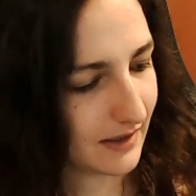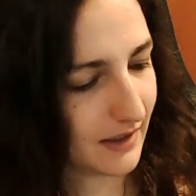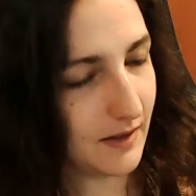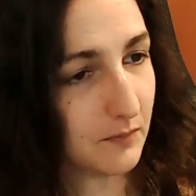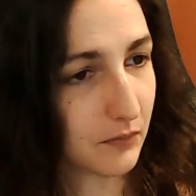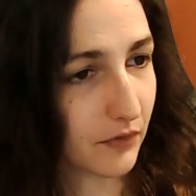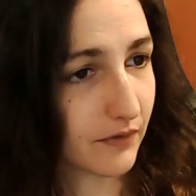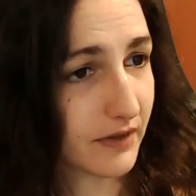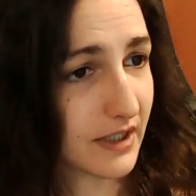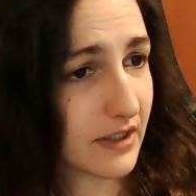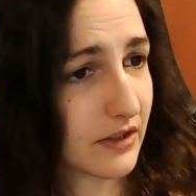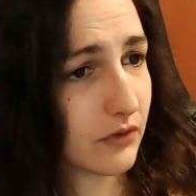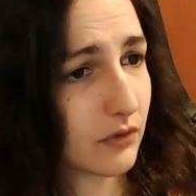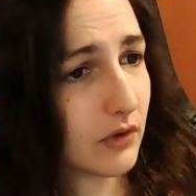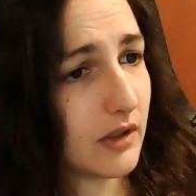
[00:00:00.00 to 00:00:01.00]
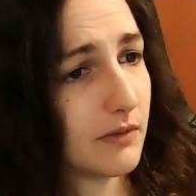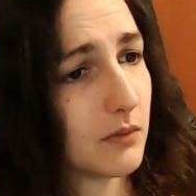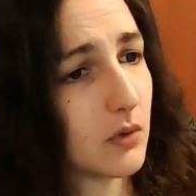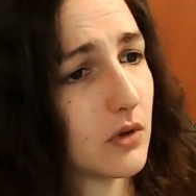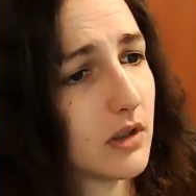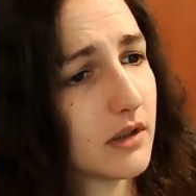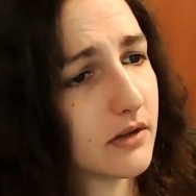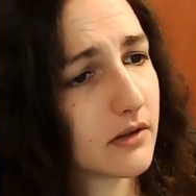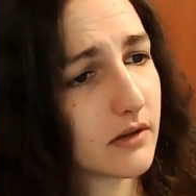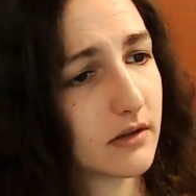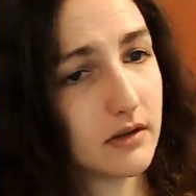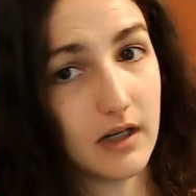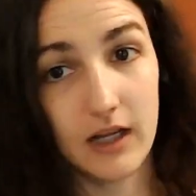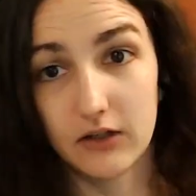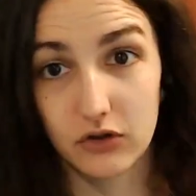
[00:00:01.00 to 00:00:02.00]
Like improve that storyboard,
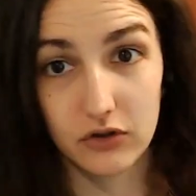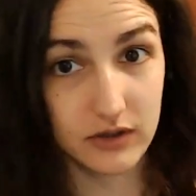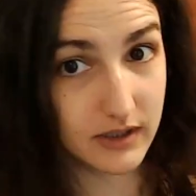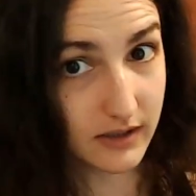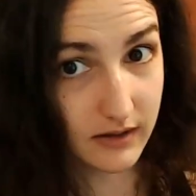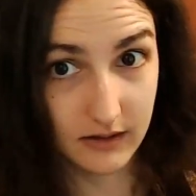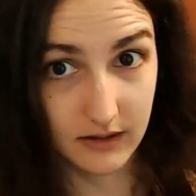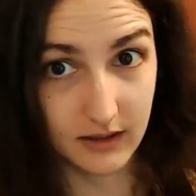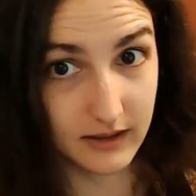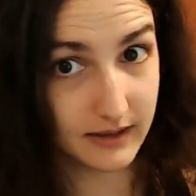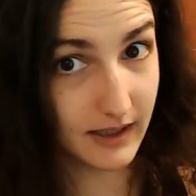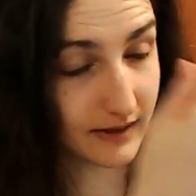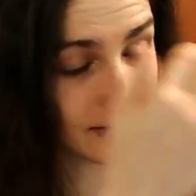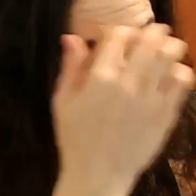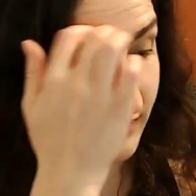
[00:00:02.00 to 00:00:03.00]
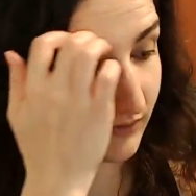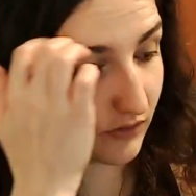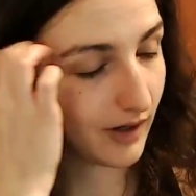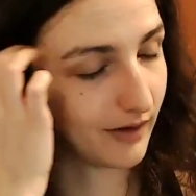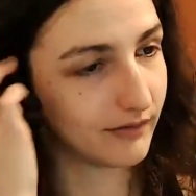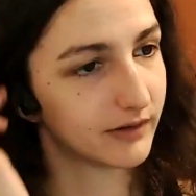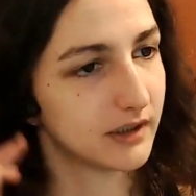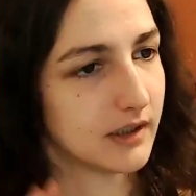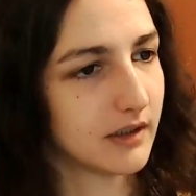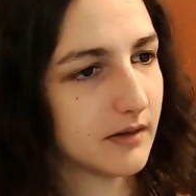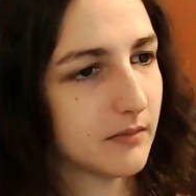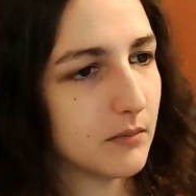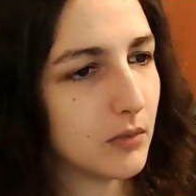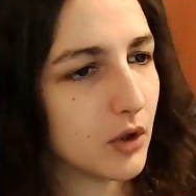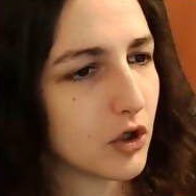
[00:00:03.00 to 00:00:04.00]
like just in that
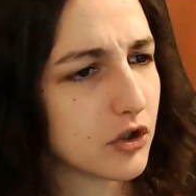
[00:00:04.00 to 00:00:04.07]
drafty